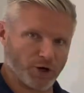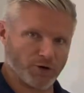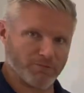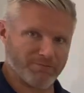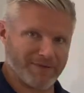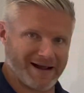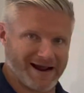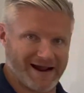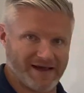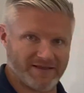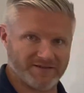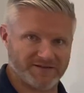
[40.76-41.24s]

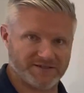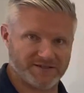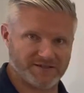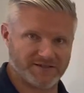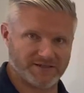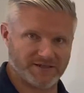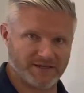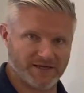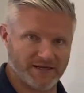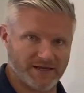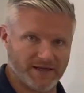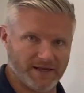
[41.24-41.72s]

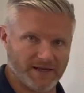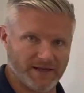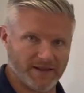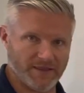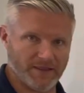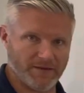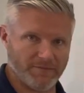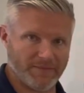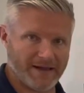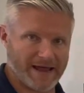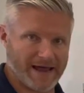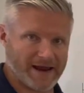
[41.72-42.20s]
baths in the
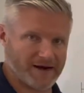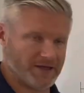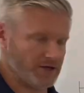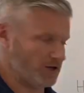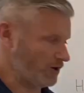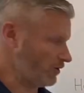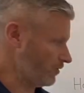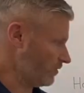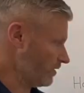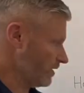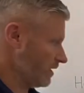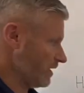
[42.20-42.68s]
patio.
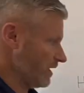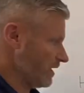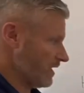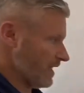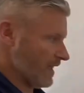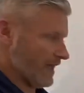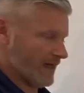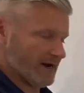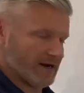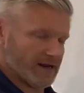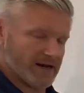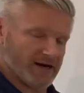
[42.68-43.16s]

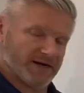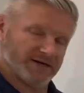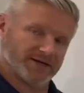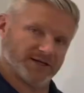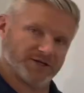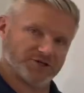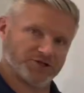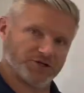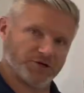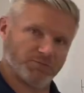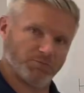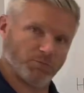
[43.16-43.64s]
And in
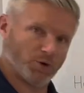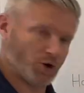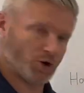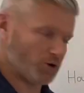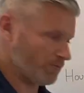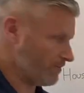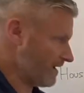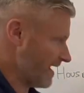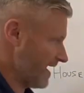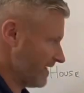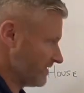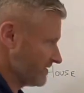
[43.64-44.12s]
addition to bird
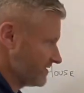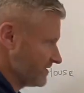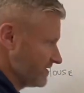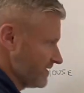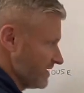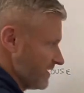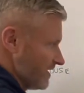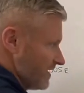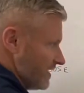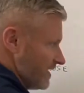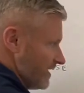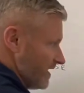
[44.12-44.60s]
baths,
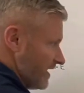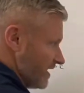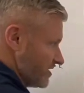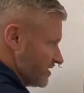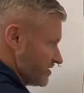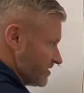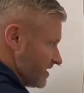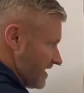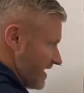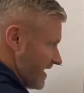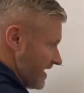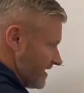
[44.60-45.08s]
he
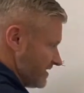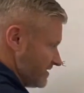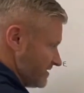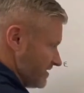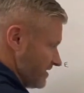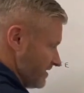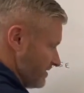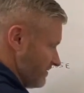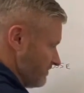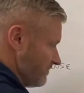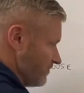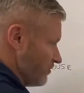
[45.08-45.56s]
actually has
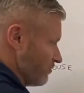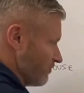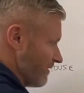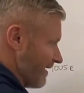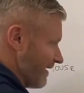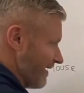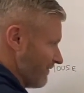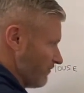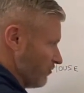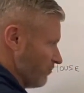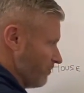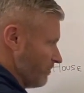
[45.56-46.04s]
the
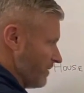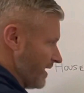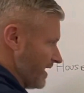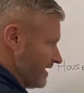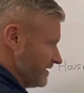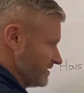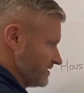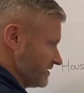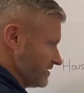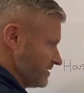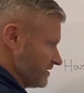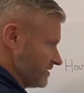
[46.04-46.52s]
gravel
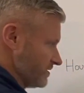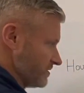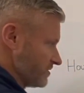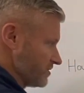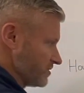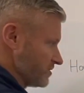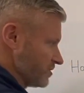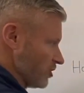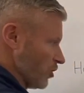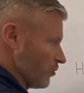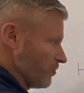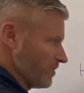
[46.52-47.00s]
base
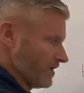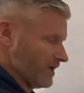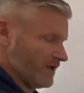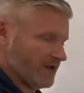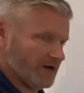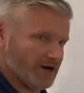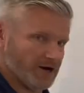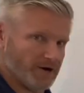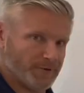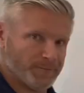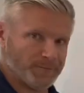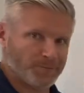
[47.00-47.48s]
sloping
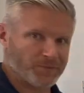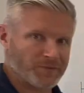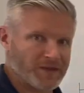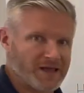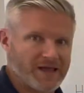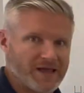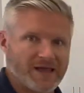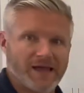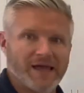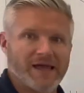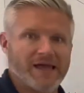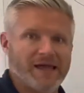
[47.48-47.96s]
here.
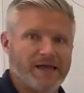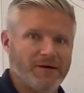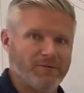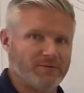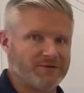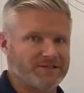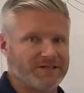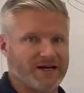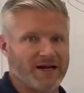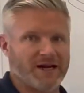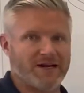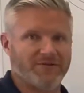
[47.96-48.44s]
He was
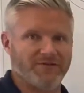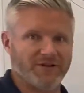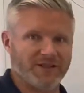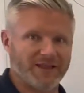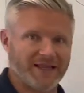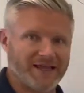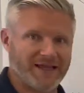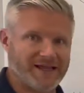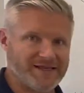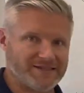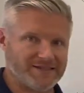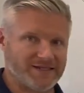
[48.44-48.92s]
kind of a
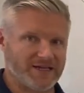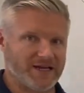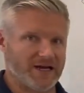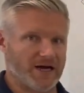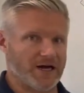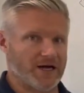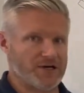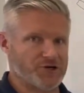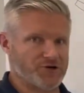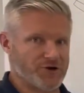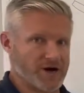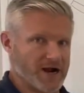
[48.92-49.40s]
lazy
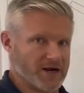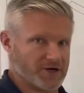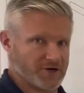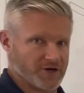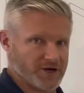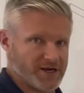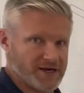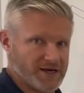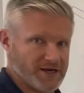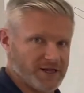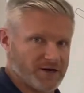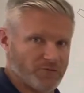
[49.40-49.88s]
contractor. He
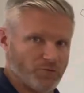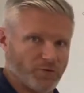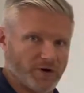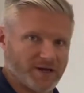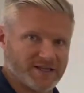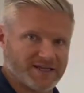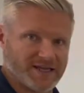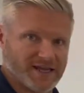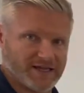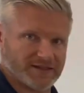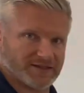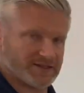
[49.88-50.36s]
didn't want to
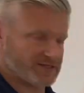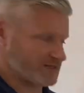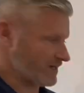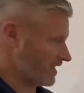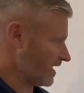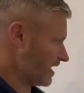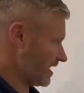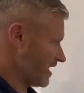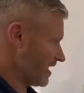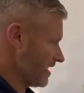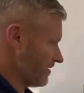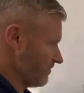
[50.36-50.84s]
take the
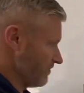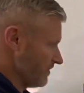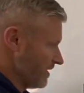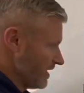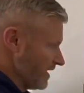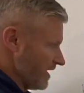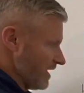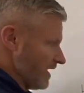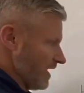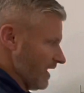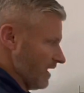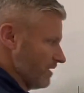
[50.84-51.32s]
time
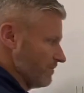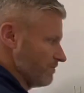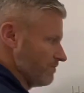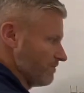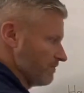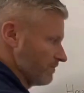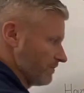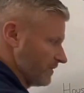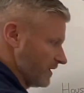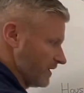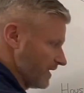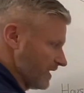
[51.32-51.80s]

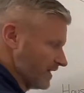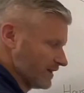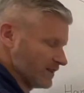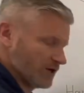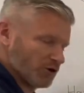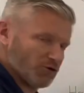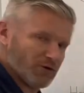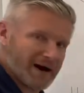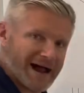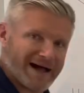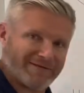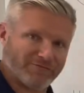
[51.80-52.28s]
and get the
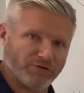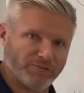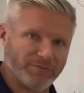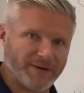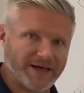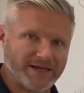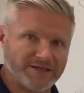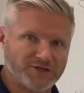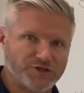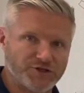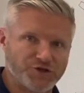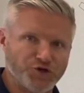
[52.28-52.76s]
gravel
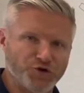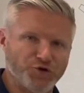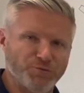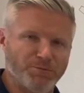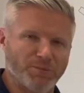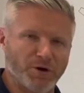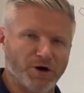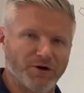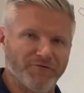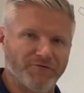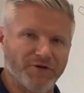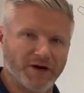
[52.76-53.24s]
base too
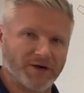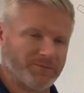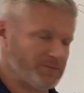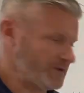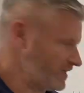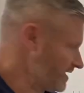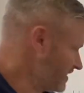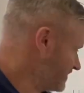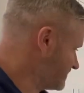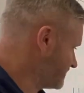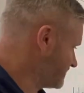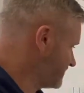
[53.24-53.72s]
perfect,
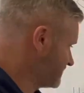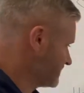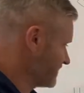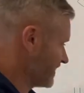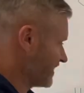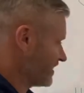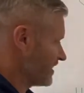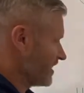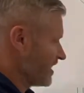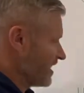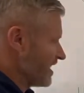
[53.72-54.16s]
because he said,